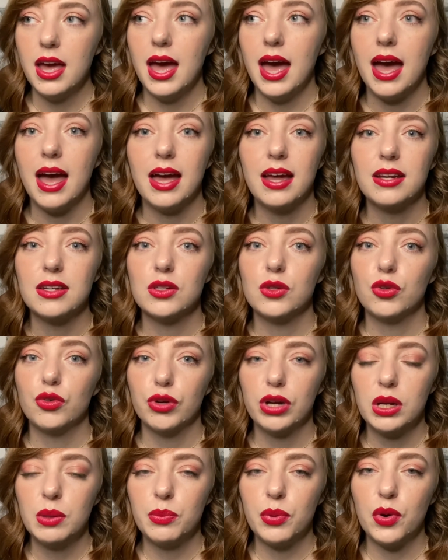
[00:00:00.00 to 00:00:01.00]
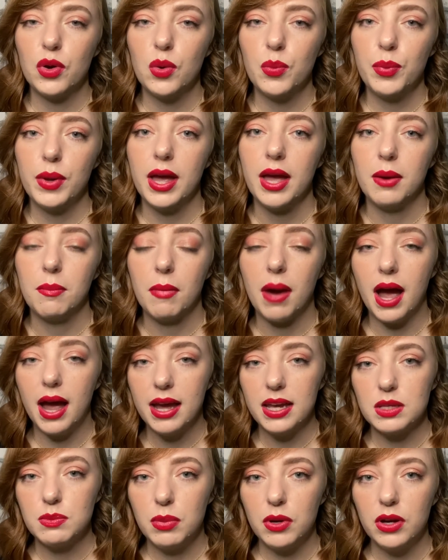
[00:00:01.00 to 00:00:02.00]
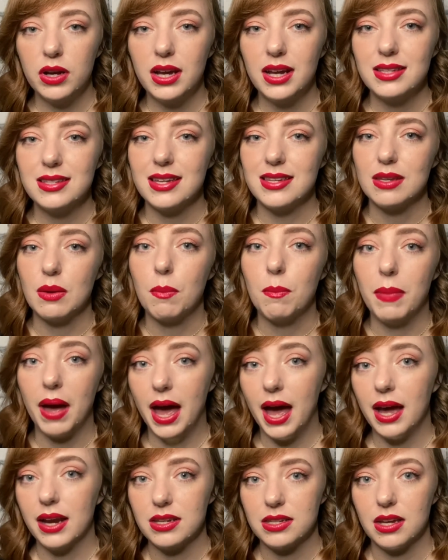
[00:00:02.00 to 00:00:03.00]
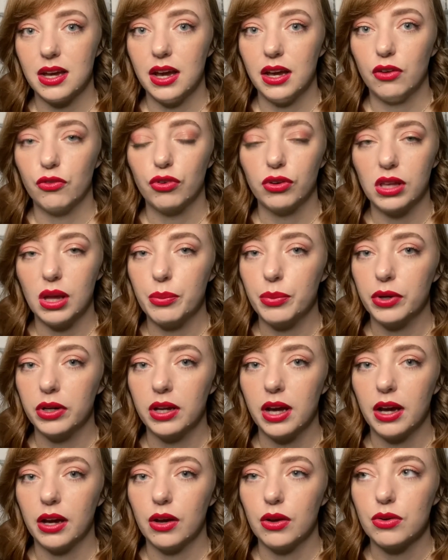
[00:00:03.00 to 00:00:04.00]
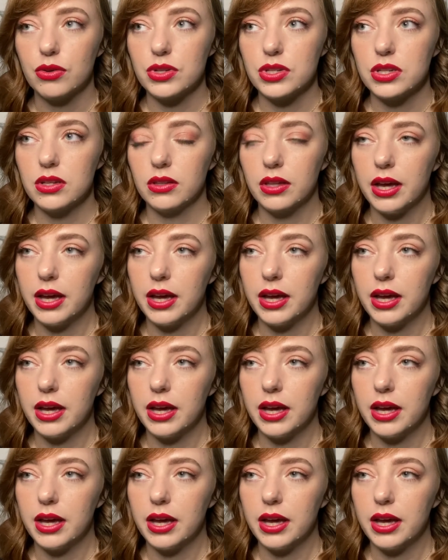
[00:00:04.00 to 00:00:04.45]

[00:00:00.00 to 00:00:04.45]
And green poop, in my experience, is a bad sign for leopard geckos.